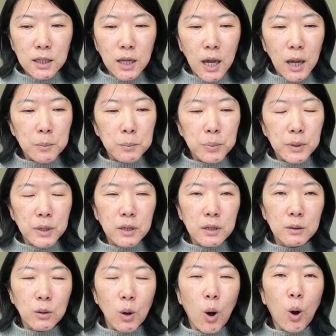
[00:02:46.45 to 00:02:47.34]
I've
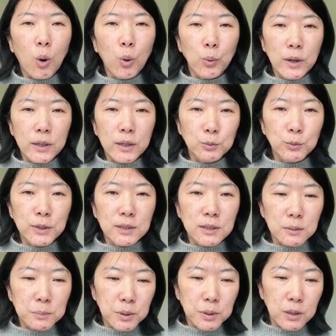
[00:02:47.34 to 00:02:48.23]
been always with
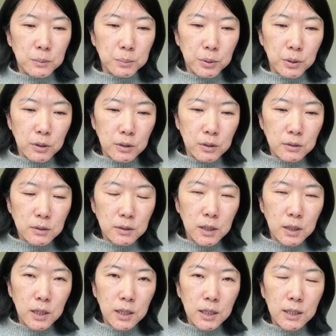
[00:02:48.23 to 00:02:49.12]
a purpose,
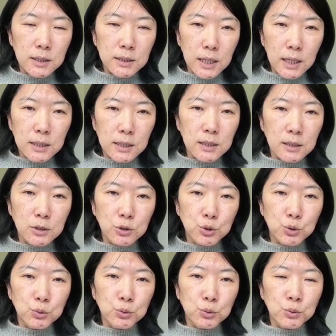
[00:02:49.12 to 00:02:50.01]
that is
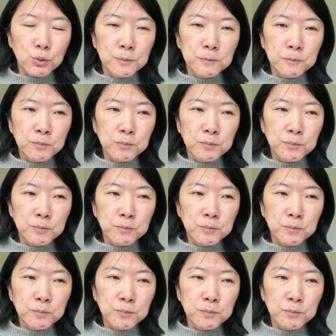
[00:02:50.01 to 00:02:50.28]
to